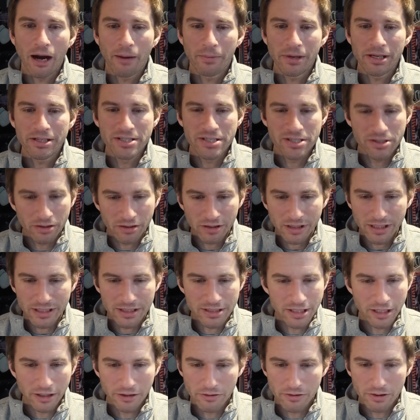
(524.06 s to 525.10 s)
is still
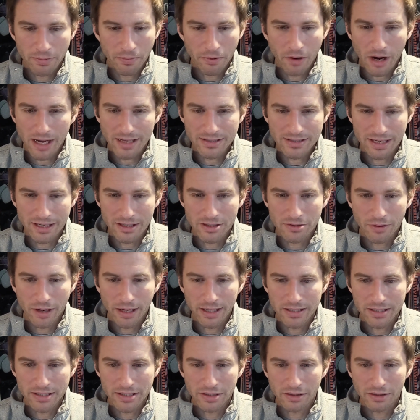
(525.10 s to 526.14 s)
continue the process,
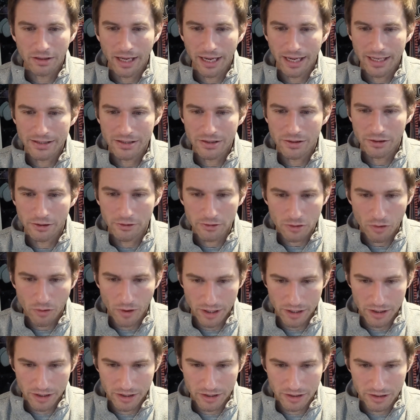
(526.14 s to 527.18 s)
right? Still answer those
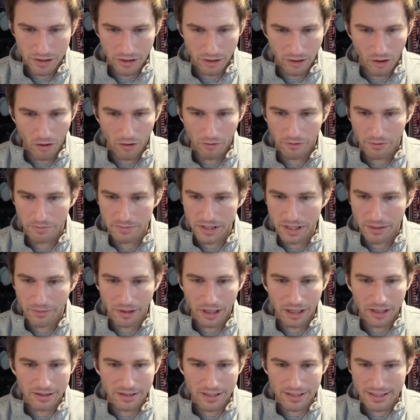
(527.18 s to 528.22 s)
questions. Do you know it from
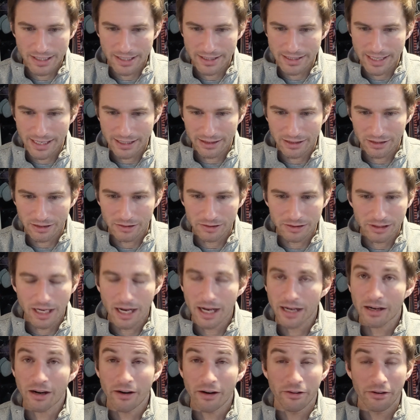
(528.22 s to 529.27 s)
somewhere else? Is it technical
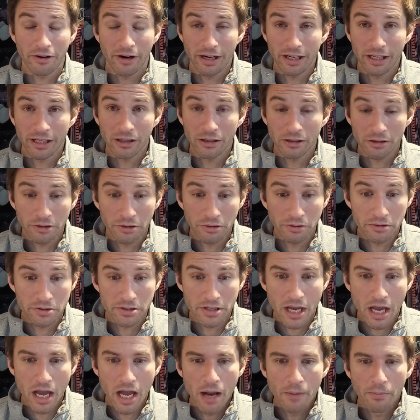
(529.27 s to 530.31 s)
talk? Are there any clues?
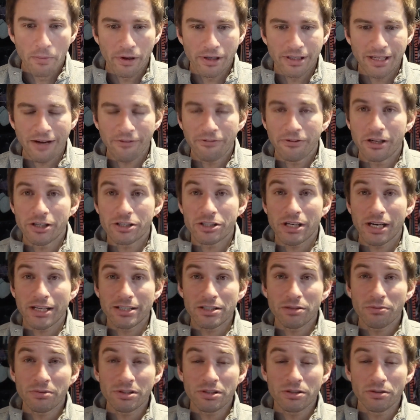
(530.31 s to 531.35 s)
Put a definition. I
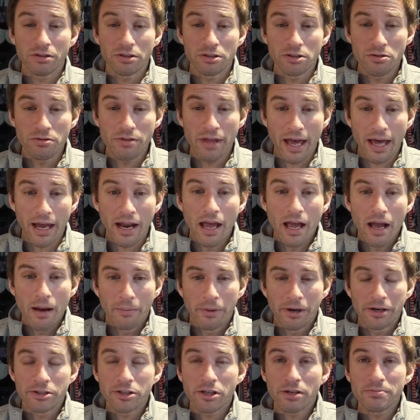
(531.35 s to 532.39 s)
still want you to do that.
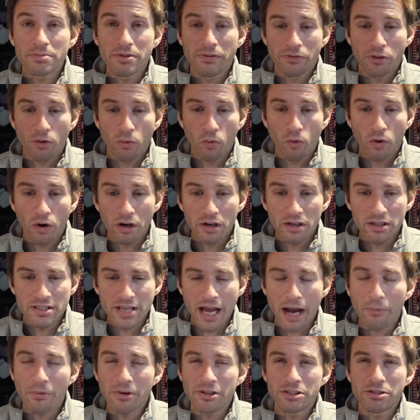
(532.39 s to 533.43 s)
But in terms of the words,
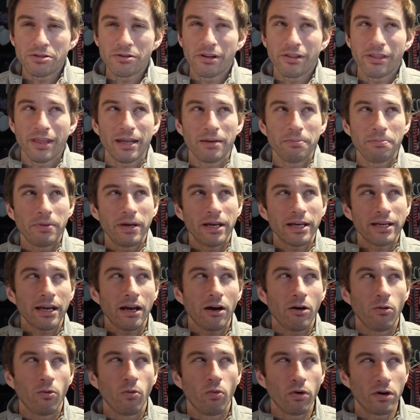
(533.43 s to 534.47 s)
I want you to then pick
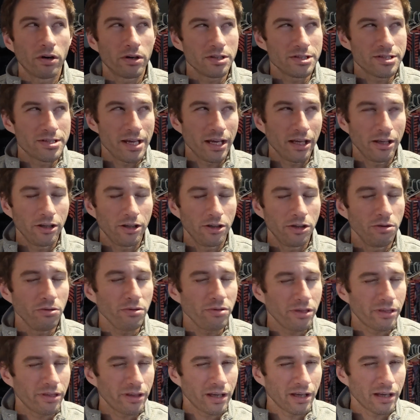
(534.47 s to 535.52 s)
out words that you
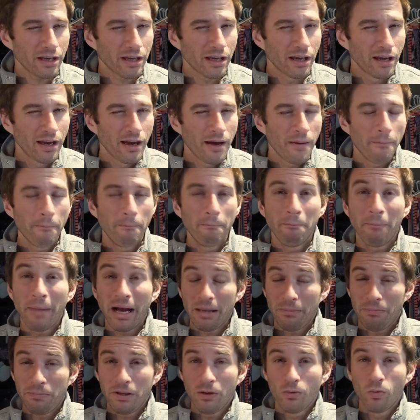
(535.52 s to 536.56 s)
think
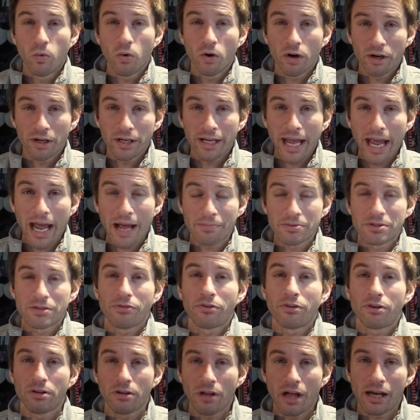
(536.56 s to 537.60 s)
might be word gaps
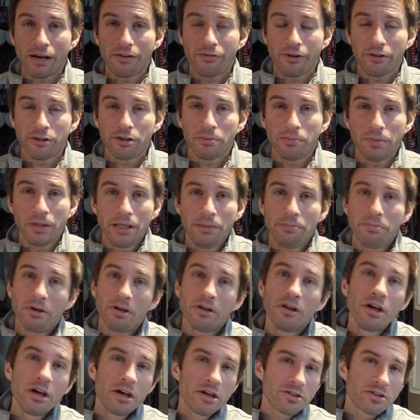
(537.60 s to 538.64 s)
for a lot of other
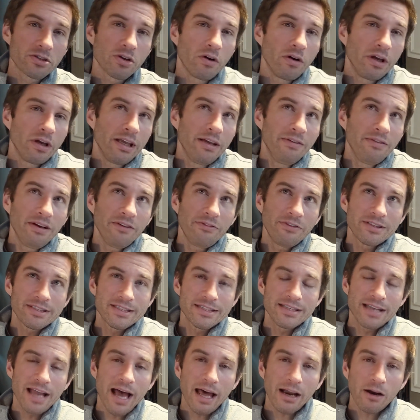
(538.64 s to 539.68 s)
people. So even if it's
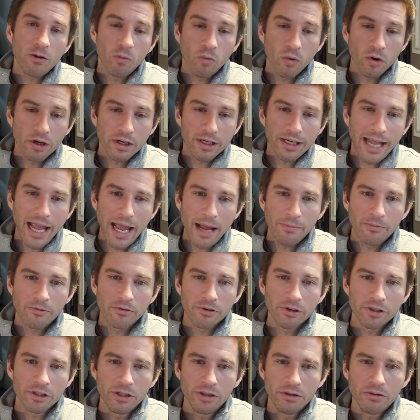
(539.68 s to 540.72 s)
not a word gap
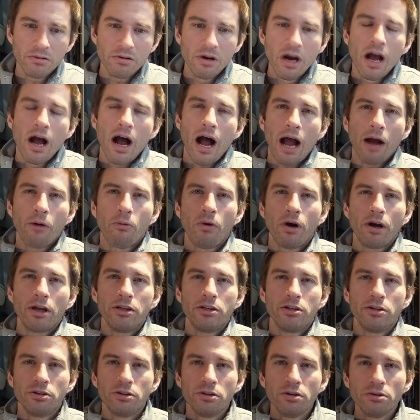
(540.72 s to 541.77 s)
for you, I want
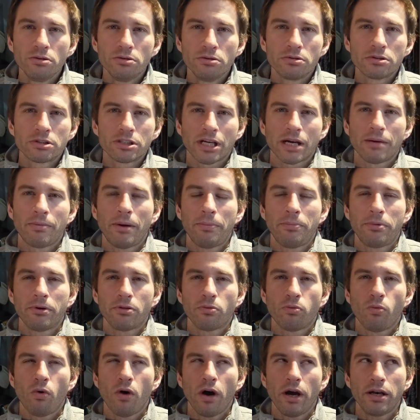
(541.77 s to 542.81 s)
you to come up
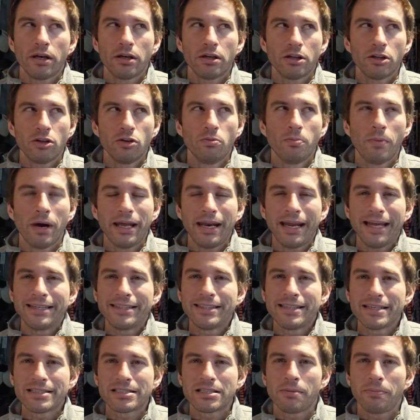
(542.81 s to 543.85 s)
with what you might
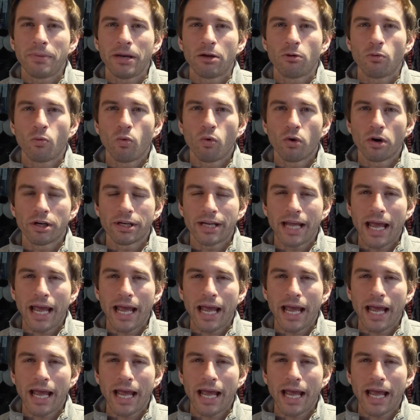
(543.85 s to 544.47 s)
anticipate word